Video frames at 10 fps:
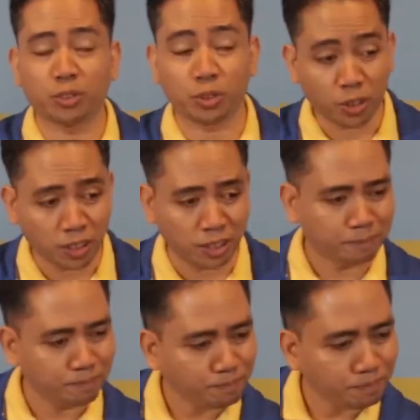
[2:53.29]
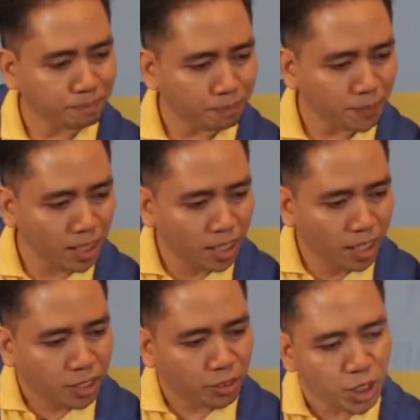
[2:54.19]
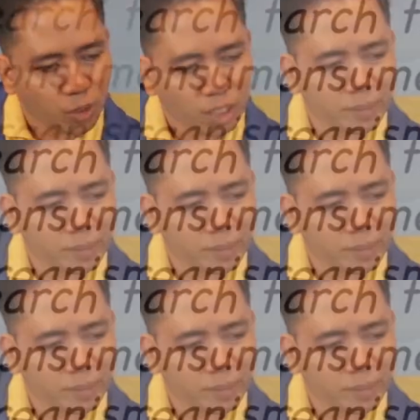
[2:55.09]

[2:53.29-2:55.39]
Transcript: to Google. So you will be